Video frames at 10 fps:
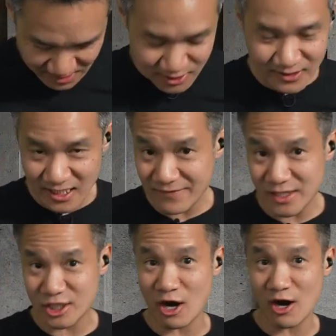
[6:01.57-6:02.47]
to
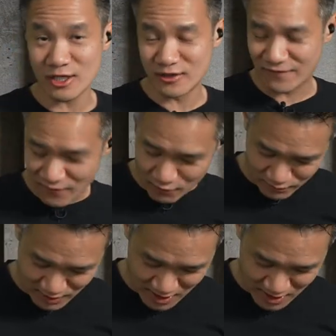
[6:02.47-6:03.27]
even charge your phone